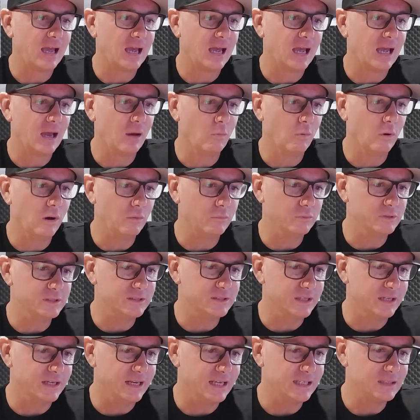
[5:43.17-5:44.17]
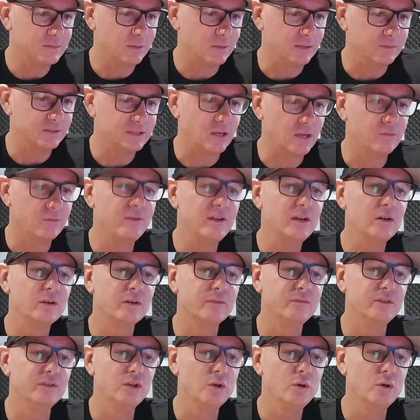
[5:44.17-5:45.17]
what was the next one? So field
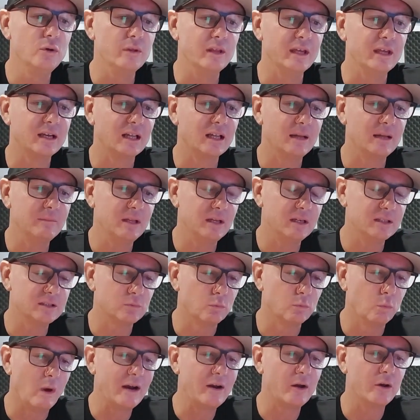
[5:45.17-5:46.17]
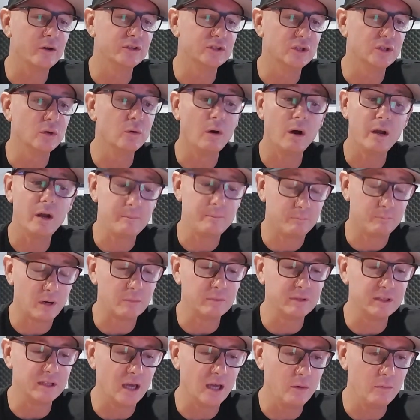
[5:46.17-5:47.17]
of view, they're claiming that it's 102. I'd
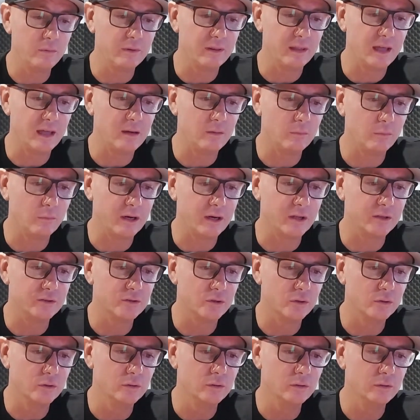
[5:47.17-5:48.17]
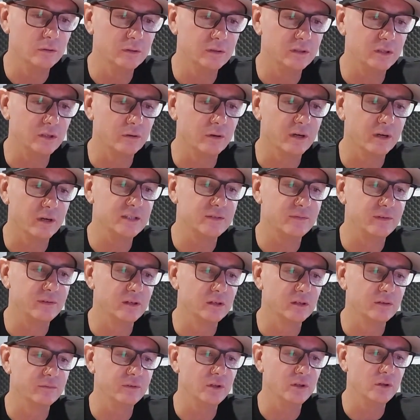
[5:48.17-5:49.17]
probably go with that, 102 degrees
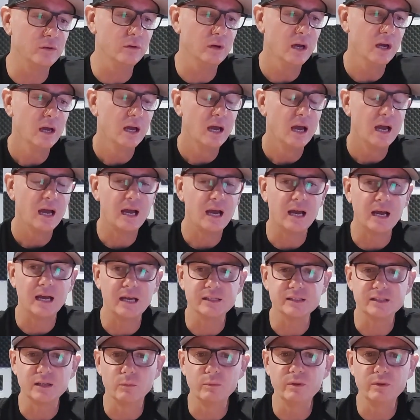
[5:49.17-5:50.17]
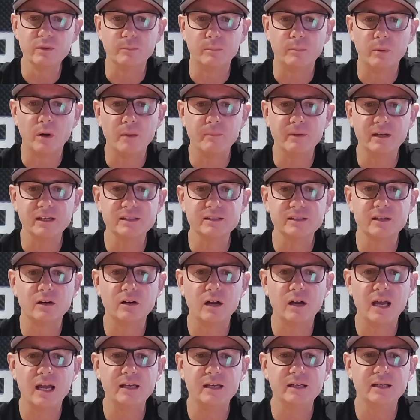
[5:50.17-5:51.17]
field of view. So with the Pimax that I
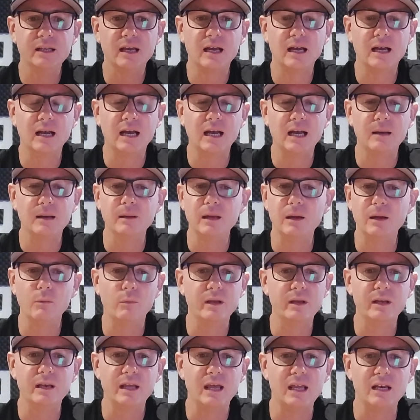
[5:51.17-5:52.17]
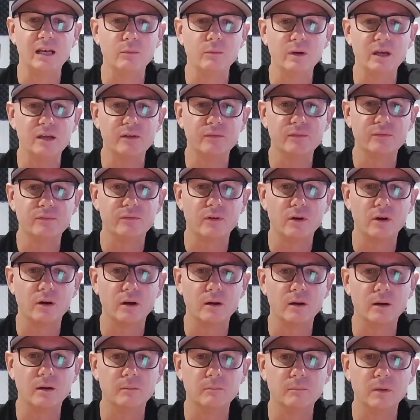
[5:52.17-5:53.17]
had, it went anywhere
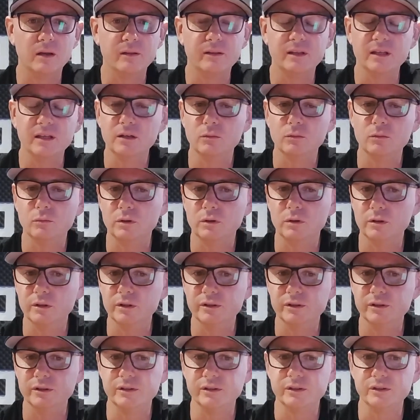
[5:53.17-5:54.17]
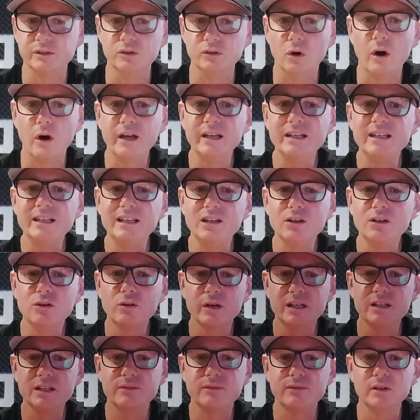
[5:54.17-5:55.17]
from, I think it was 90
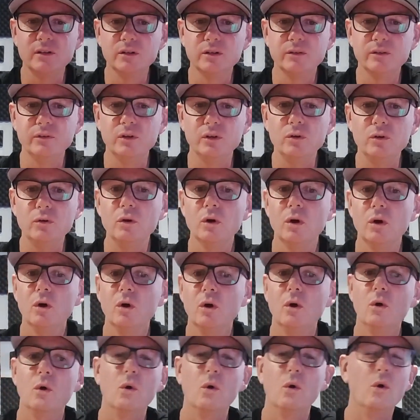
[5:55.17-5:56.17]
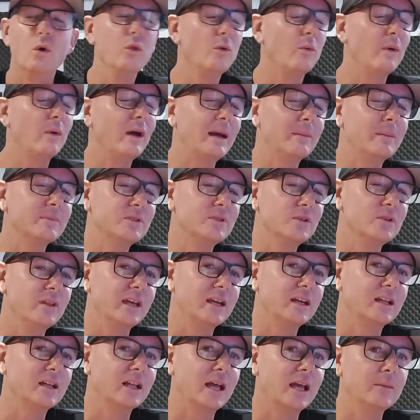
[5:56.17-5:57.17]
degrees field of view, all the way up to, they
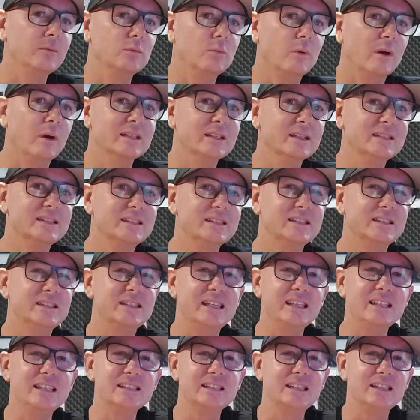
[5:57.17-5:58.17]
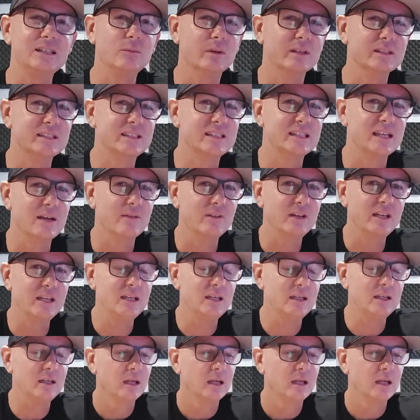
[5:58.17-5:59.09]
claimed 160, 170